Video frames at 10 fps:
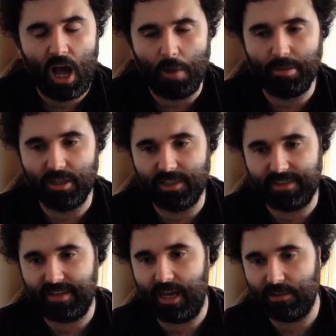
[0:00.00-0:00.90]
blurred
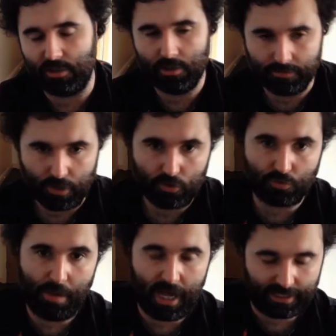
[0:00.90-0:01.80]
attack of
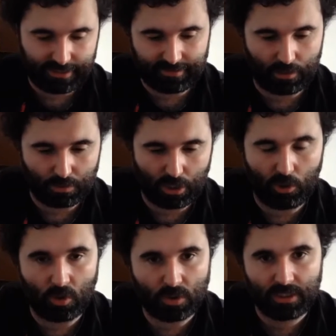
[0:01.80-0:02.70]
smack, he's out
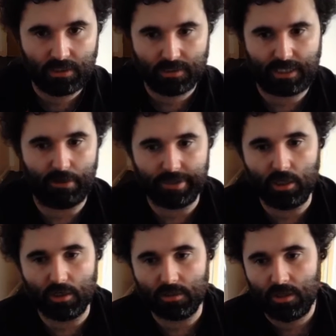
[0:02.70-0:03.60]
cold, carry
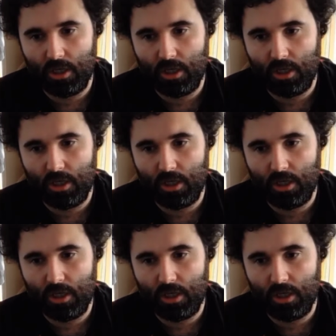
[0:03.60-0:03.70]
on.